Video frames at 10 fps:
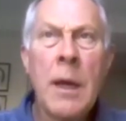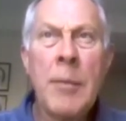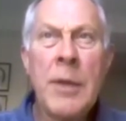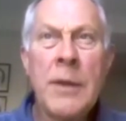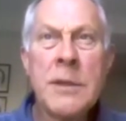I
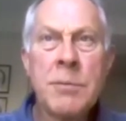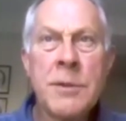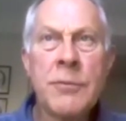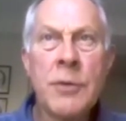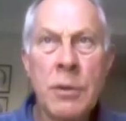mean, this
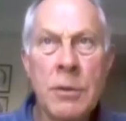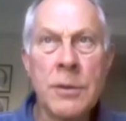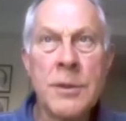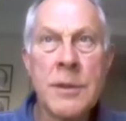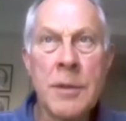was, of
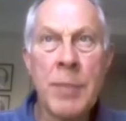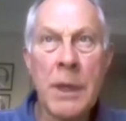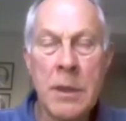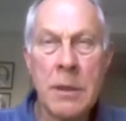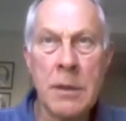course,
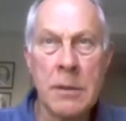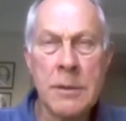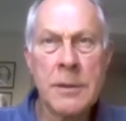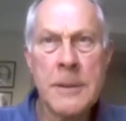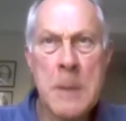
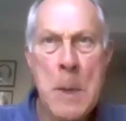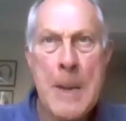because